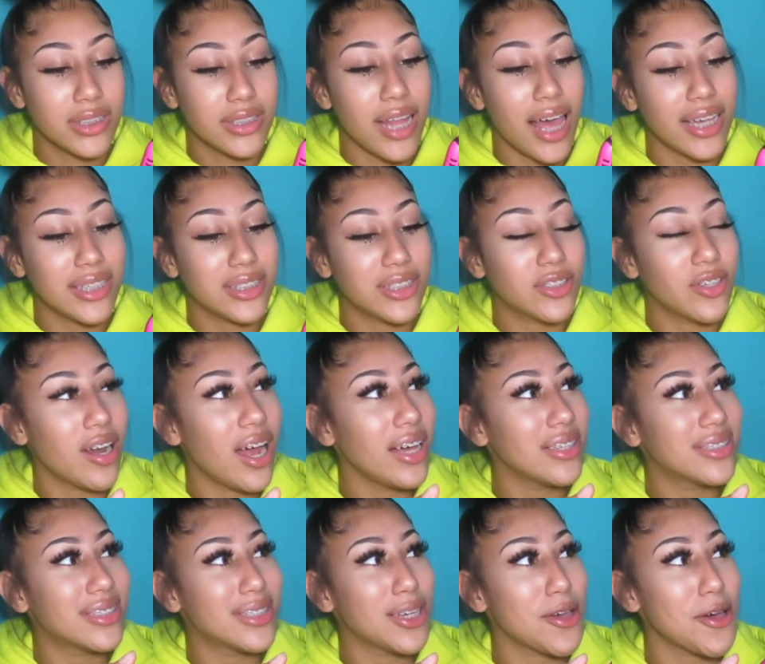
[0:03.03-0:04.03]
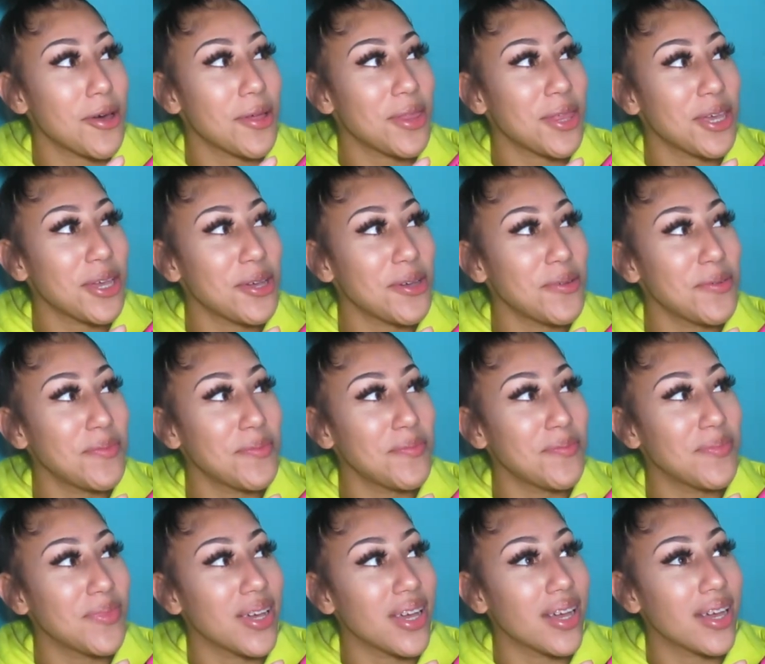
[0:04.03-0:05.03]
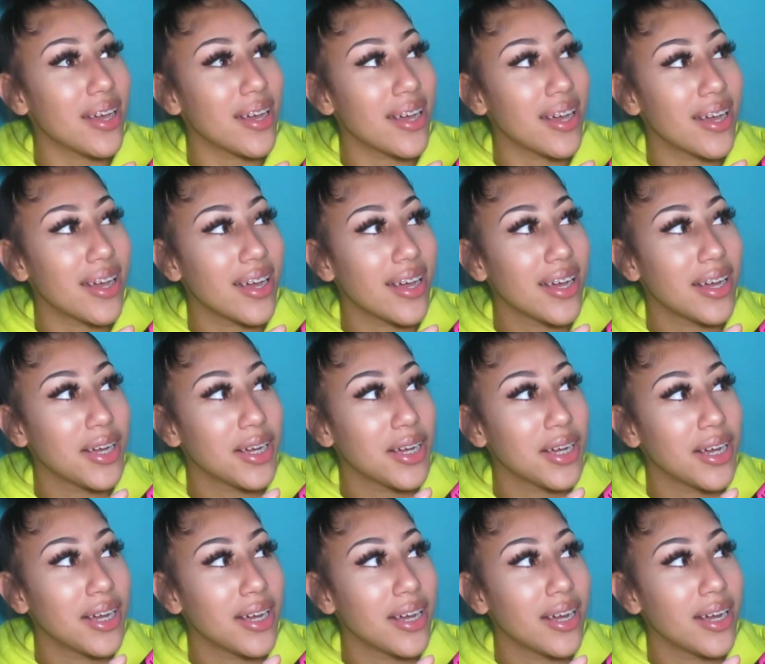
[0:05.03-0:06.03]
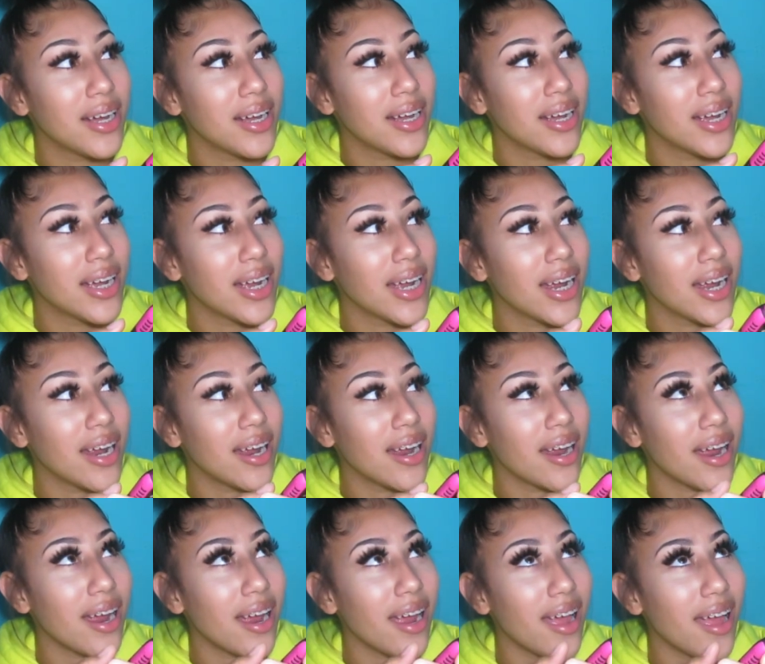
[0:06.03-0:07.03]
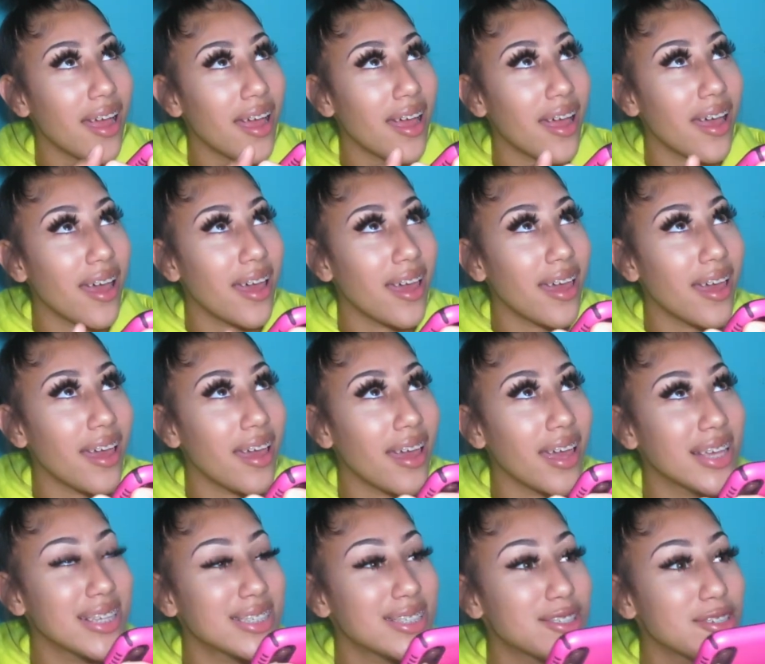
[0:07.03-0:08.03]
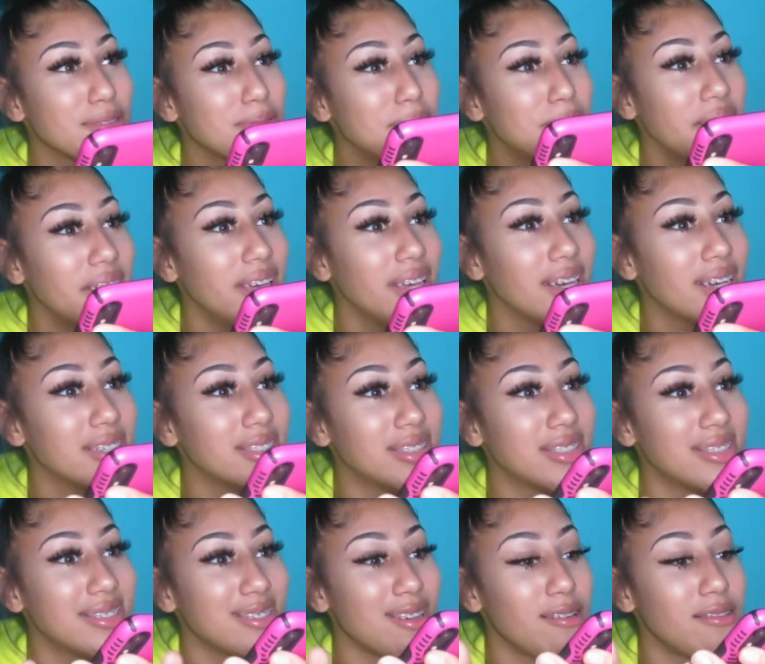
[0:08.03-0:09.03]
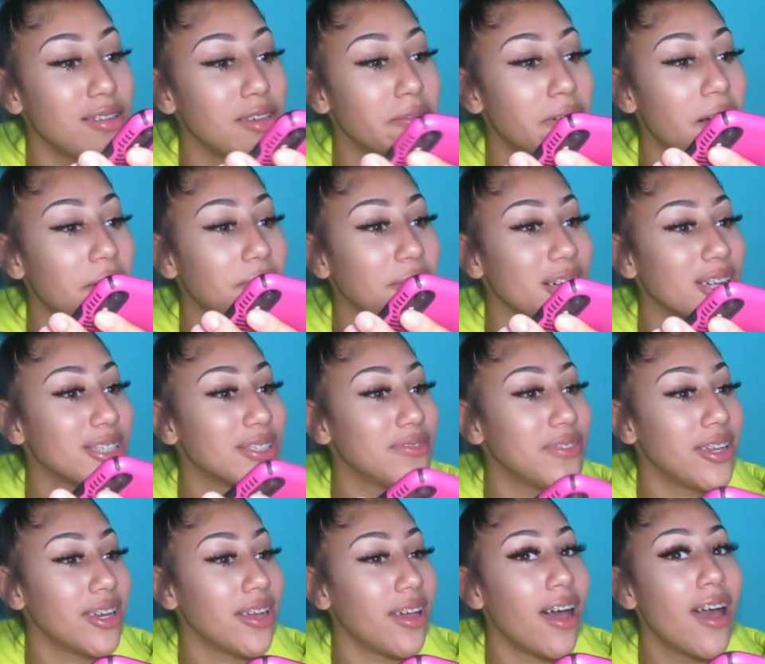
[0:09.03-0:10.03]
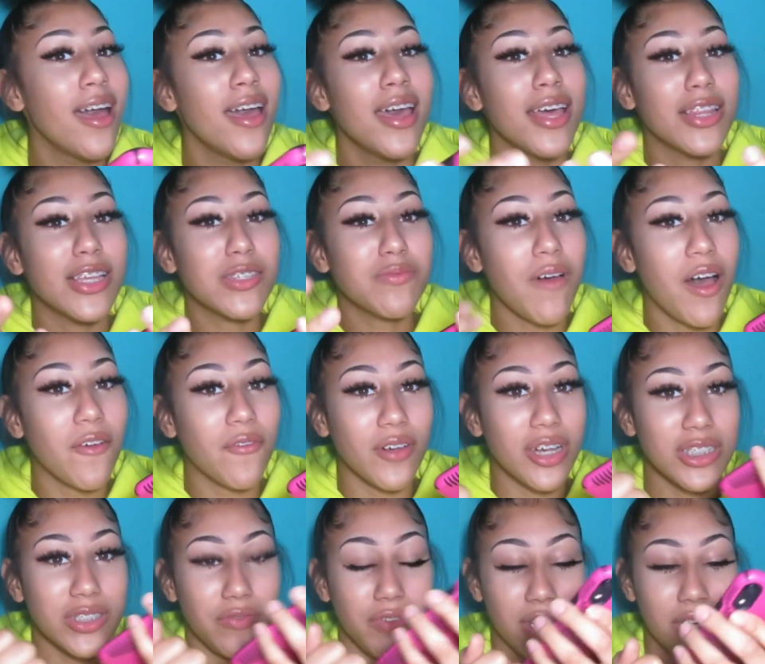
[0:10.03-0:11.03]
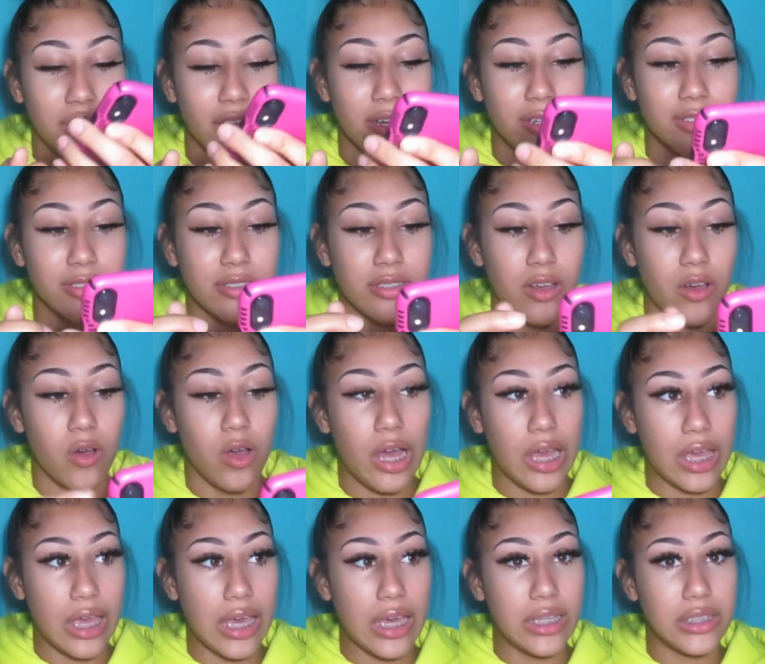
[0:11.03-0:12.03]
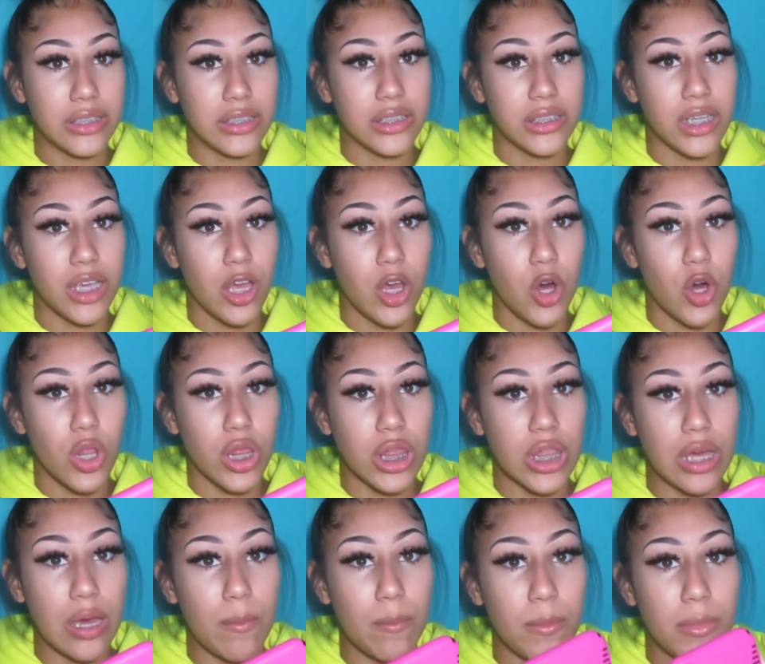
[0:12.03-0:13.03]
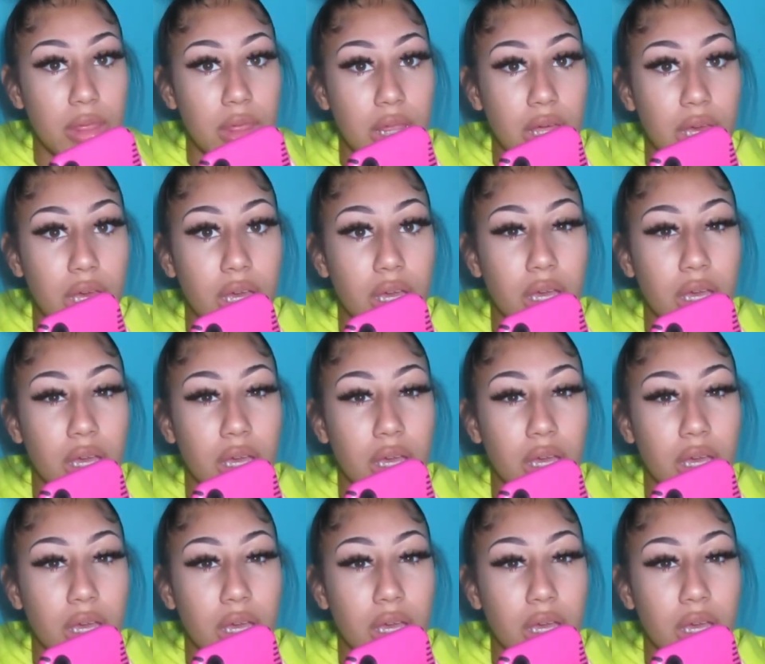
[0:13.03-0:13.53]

Like, should I tell them? No, that's it. It's too big because this is only my first video. This is my first video, so I can't tell them that.